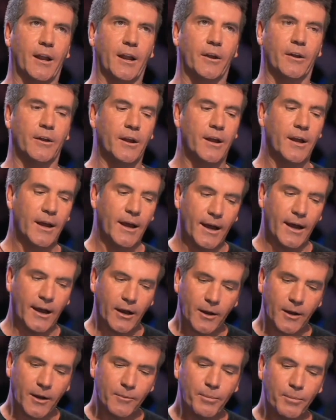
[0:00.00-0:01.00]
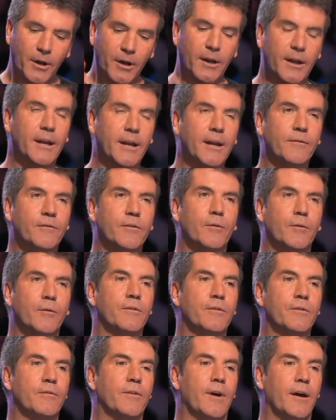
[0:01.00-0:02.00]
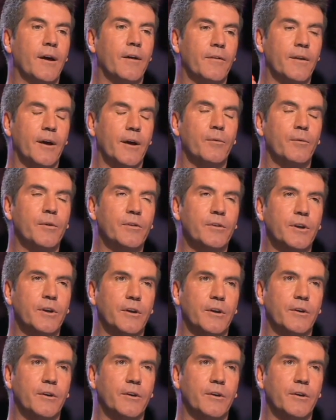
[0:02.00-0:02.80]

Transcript: talent, and I believe that we found that with